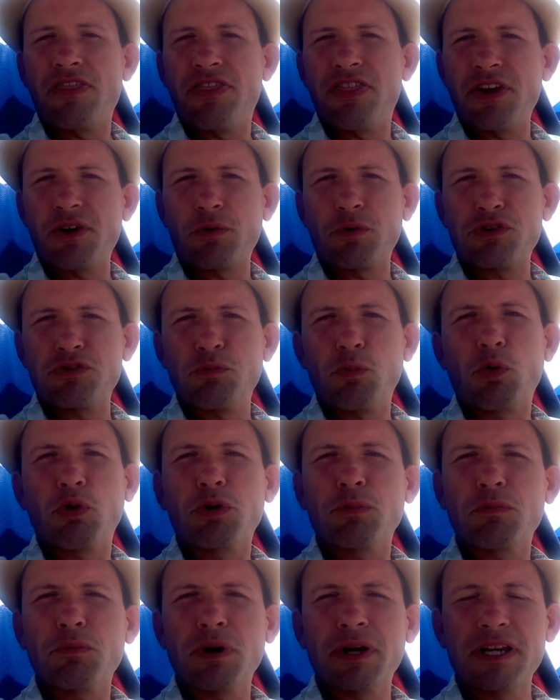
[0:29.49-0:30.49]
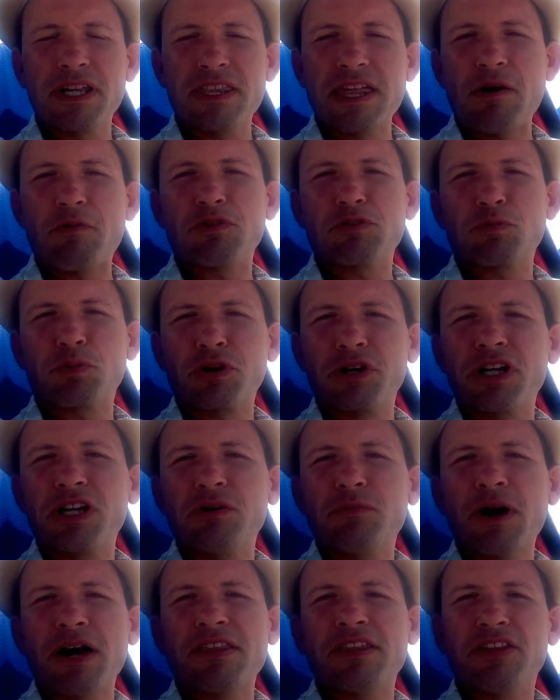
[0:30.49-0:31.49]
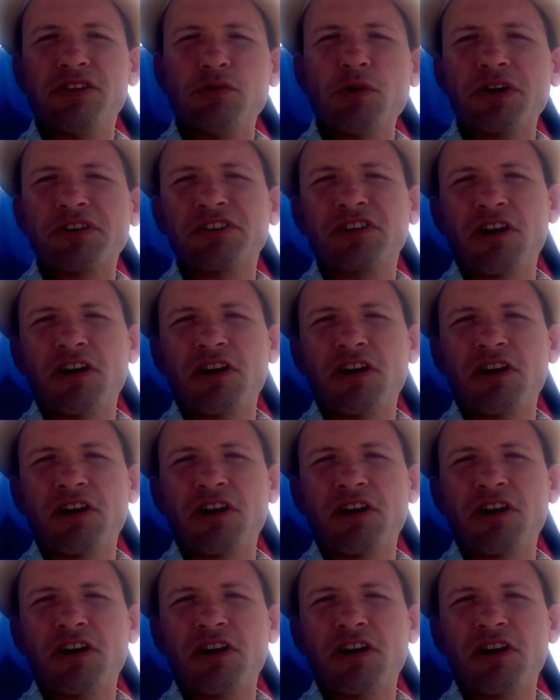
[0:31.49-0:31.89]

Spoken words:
there was more money that was printed by the U.S.